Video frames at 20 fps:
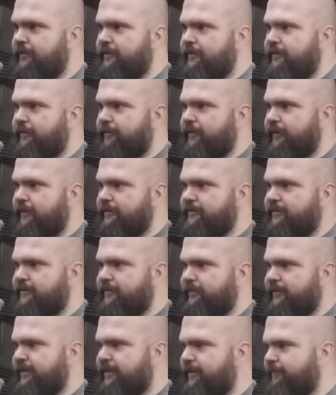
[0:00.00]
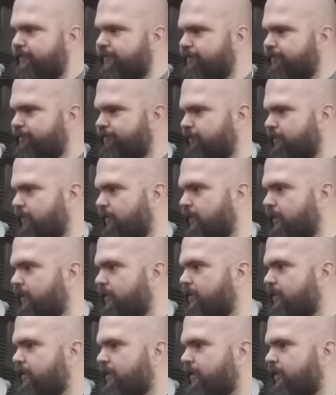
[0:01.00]
the frogs will still be there.
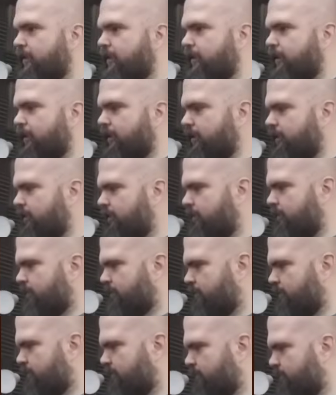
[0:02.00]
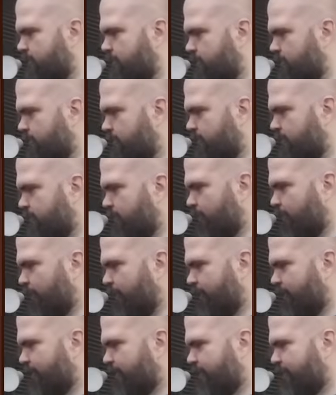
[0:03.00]
My
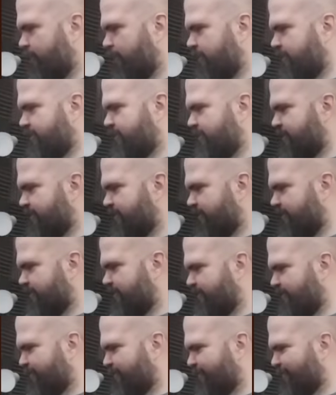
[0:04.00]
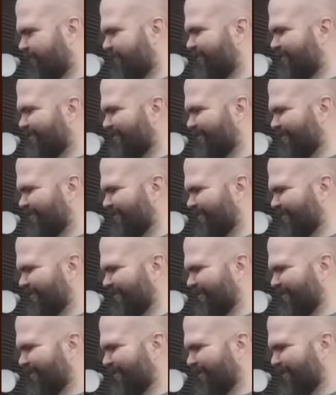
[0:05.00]
wife and I are watching. She loves the little critters.
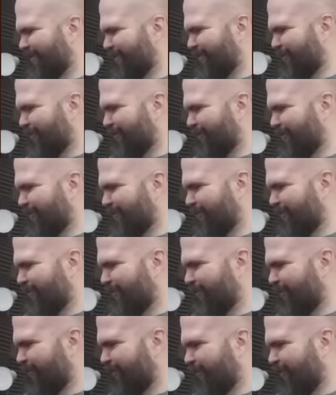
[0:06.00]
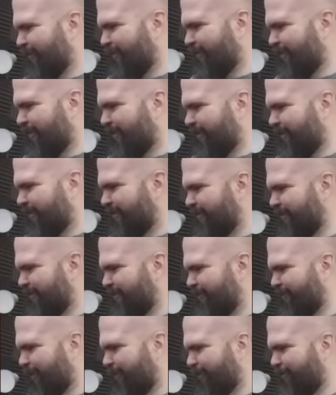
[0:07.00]
I love the
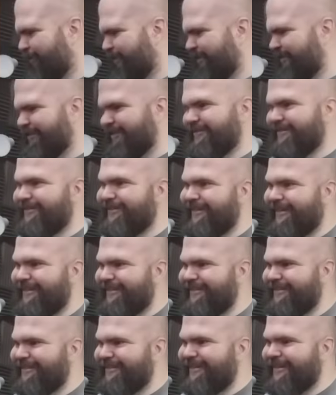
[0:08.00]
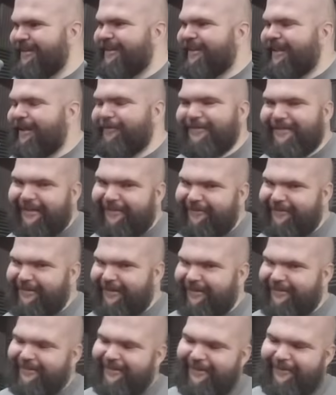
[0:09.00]
mob fighting each other. Thank you. That was
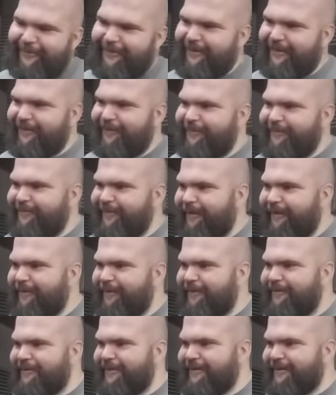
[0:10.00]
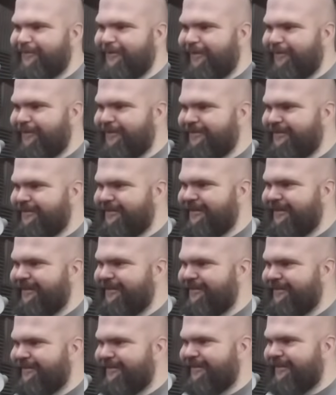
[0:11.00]
like one of my favorite things when I first did
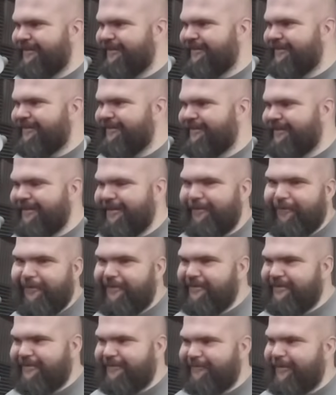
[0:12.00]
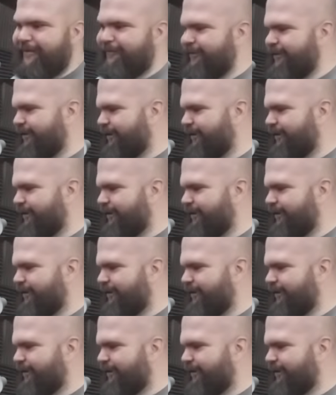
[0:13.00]
that, and then we just ran with